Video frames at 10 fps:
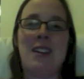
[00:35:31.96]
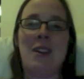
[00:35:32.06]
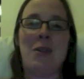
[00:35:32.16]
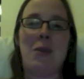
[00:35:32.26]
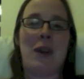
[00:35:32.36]

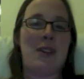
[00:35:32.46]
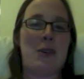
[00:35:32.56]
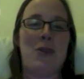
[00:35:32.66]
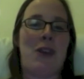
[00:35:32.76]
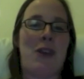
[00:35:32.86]
what new
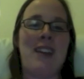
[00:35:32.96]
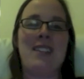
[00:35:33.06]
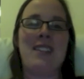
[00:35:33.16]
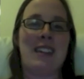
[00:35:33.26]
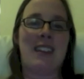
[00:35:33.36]
and
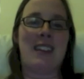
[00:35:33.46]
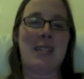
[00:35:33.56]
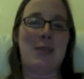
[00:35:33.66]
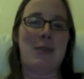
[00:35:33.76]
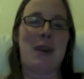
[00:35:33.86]
fascinating
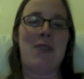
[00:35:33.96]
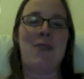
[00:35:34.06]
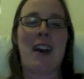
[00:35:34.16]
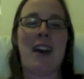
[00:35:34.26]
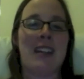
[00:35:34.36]
things we might
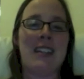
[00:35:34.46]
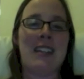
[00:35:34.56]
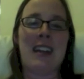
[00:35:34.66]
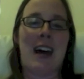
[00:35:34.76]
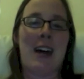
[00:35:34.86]
find.
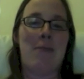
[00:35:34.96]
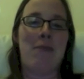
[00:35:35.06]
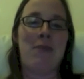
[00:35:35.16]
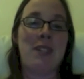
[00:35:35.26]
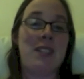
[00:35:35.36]
Because
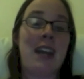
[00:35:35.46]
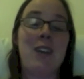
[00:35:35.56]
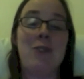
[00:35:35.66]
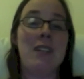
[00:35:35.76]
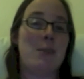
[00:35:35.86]
um, Titan
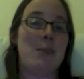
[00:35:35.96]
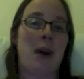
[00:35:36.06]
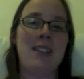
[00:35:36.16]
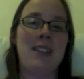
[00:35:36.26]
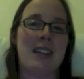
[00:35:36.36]
really
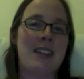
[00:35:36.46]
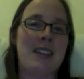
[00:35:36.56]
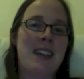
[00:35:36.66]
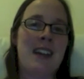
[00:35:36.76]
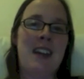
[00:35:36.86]
surprised us.
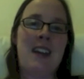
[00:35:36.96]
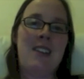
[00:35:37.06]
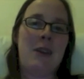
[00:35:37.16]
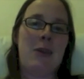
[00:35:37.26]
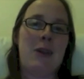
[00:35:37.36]

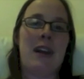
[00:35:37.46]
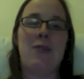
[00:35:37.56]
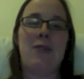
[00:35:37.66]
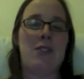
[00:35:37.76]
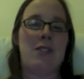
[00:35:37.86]
There were a lot of
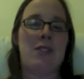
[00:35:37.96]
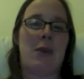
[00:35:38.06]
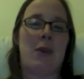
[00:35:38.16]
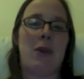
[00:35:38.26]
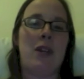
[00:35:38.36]
features there
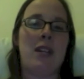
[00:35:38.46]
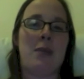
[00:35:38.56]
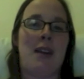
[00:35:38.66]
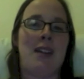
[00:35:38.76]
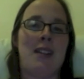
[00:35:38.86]
we weren't
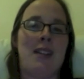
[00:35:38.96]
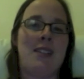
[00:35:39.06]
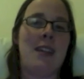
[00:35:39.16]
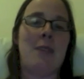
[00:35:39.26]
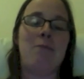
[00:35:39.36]
expecting to
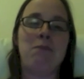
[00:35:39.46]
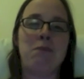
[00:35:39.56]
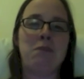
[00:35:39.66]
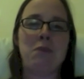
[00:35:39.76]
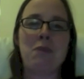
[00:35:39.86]
see.
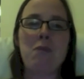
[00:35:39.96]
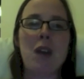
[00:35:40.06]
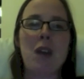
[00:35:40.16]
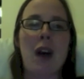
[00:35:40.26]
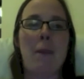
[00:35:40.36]

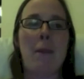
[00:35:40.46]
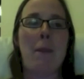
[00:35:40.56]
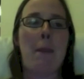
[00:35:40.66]
Um,